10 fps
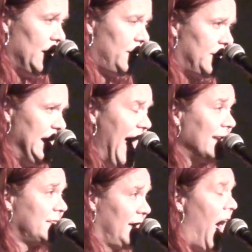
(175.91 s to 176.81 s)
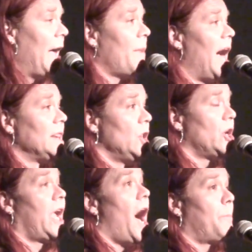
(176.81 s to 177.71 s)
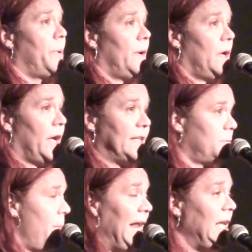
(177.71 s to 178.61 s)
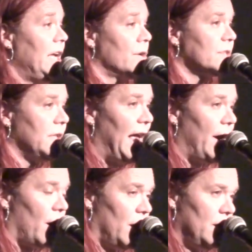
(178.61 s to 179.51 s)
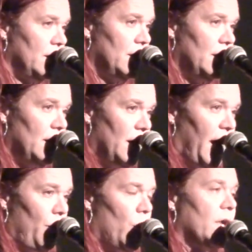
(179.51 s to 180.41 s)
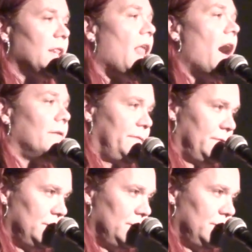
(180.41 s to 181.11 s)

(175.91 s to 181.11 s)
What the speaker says: that the next time I look up, it's many years later, and we're in love.